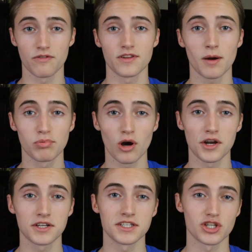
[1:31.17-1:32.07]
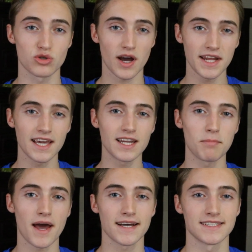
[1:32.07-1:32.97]
for that product and try to get it
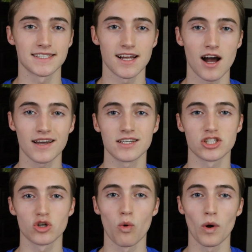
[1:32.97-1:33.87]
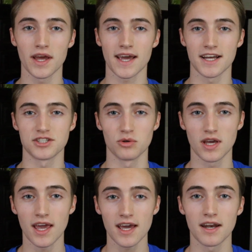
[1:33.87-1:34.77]
back in stock as quick as you
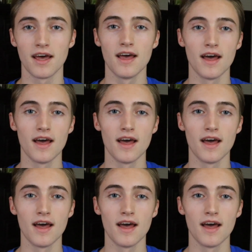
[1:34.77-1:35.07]
can.